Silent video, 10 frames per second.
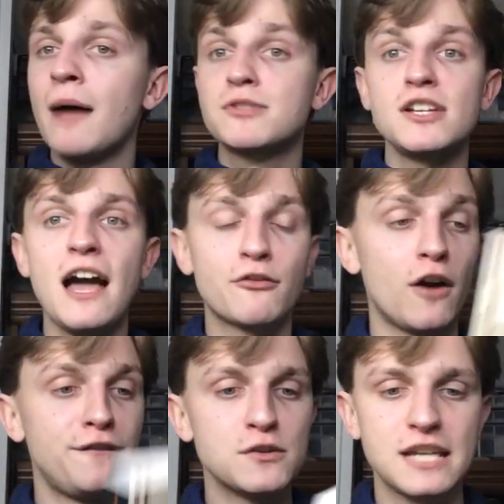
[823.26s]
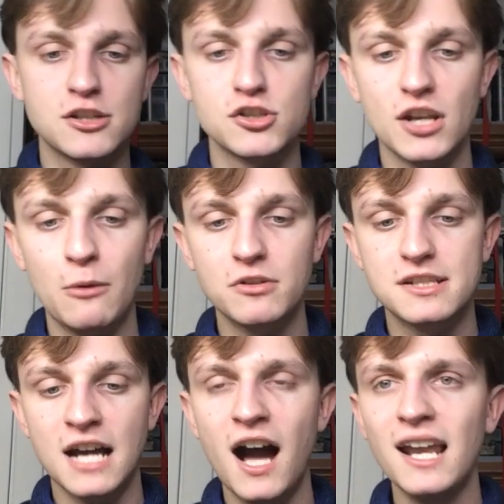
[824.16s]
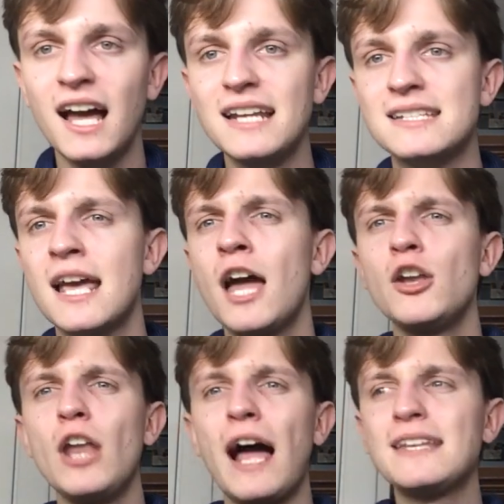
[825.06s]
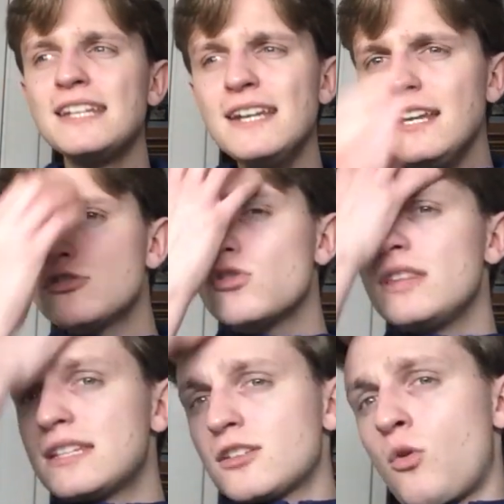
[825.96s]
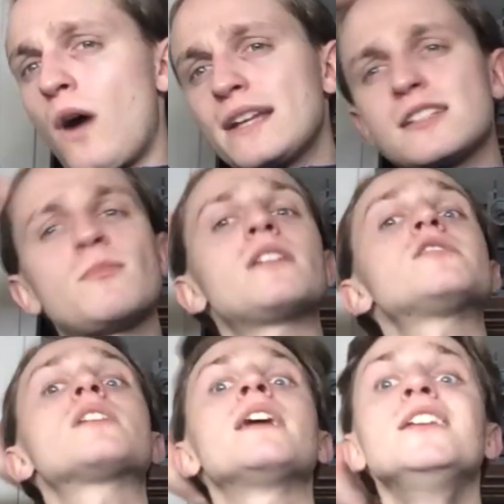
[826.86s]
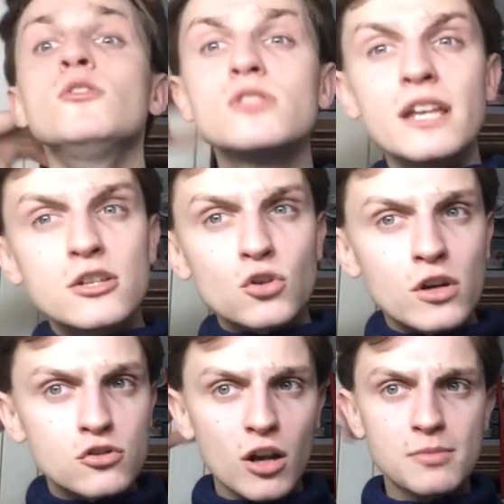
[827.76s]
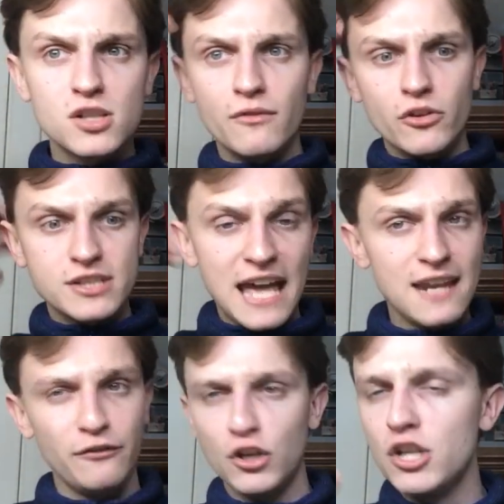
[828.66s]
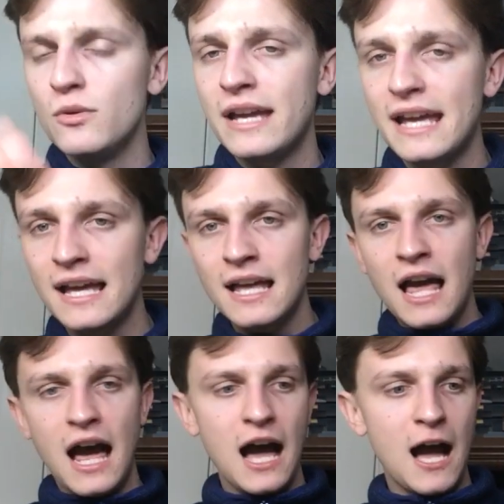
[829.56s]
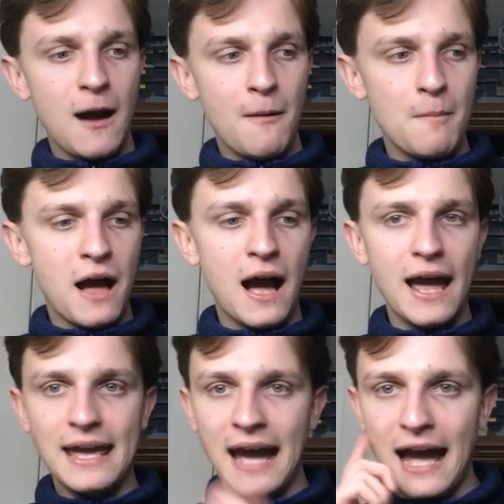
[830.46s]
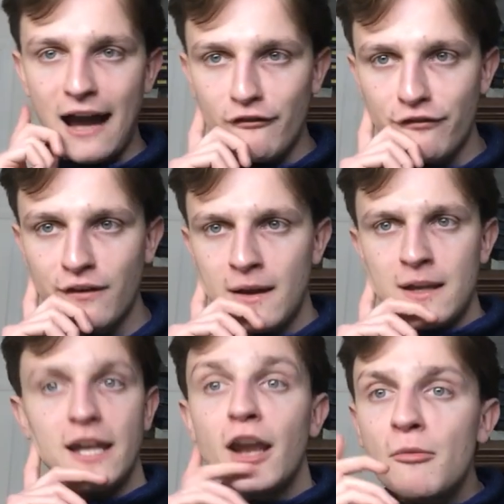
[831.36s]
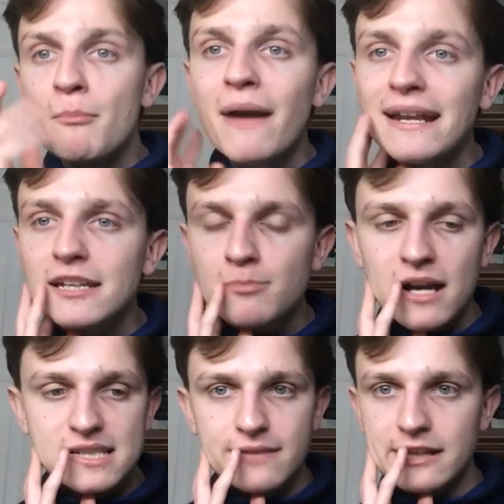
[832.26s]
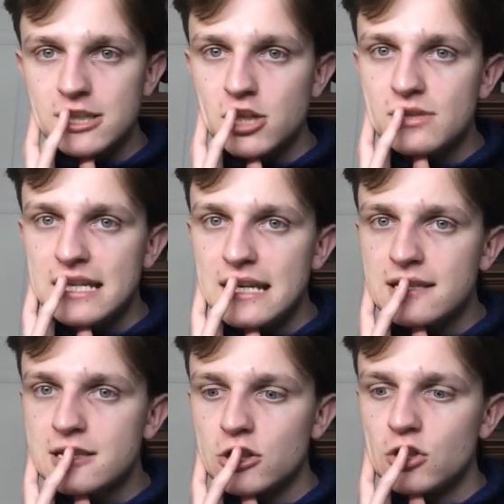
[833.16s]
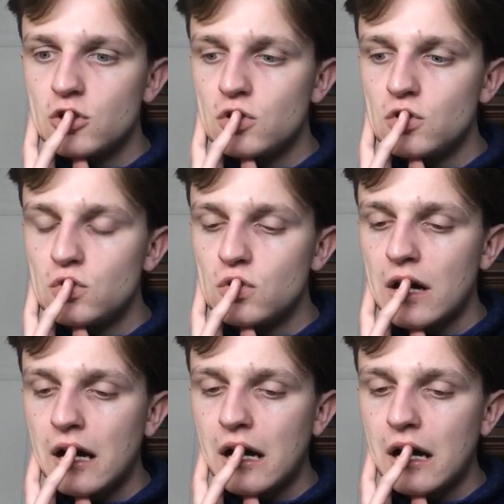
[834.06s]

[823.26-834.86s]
So yeah, I've got a few sections that I wanted to highlight. I didn't enjoy this quite as much as I usually enjoy Trollope's novels. Again, if you're new here, I have made it my civic duty to